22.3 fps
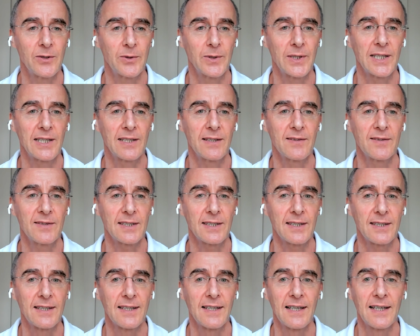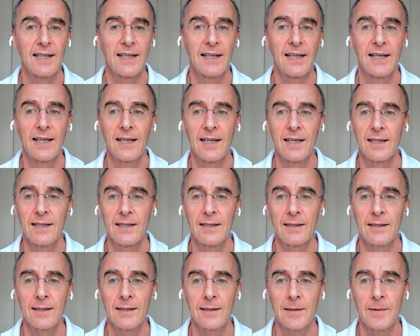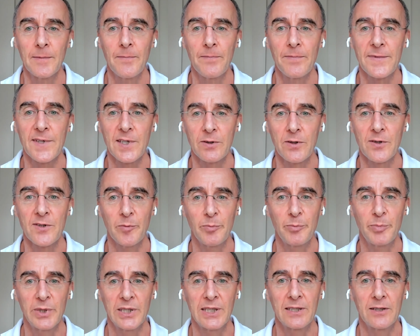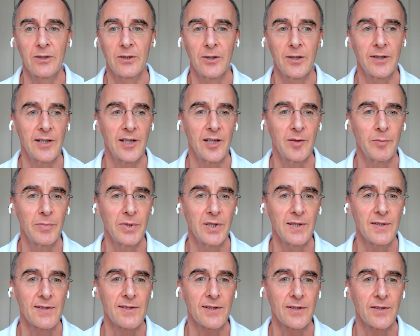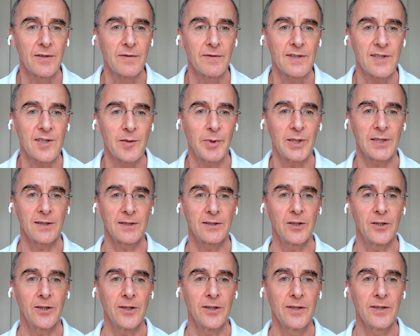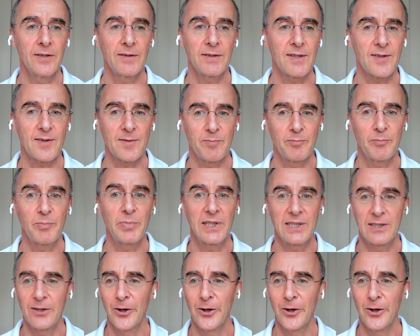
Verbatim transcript: doing anything. Um, so those are big dollar numbers. So if it's about the dollar, there's big